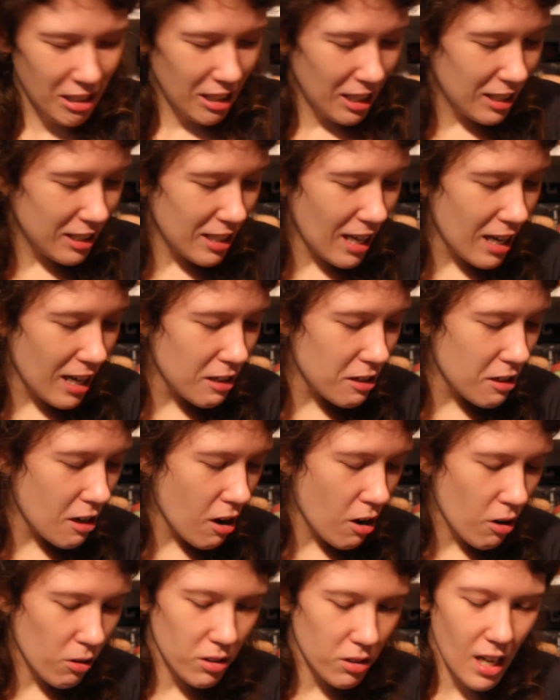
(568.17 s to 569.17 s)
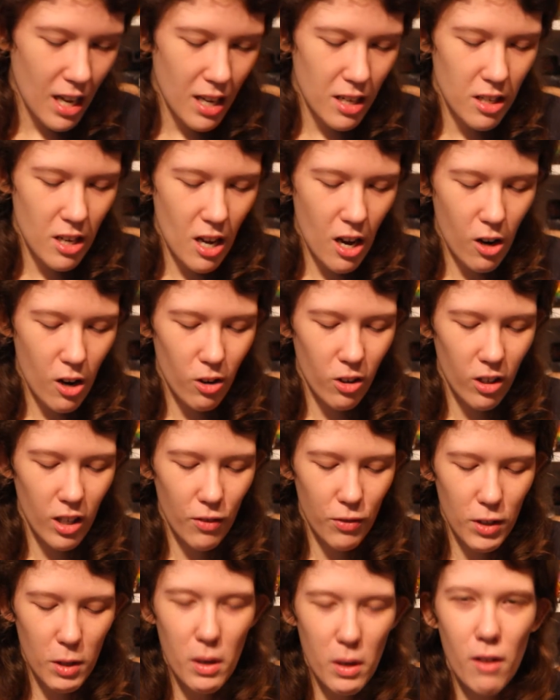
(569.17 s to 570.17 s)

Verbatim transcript: and that note, that note, if you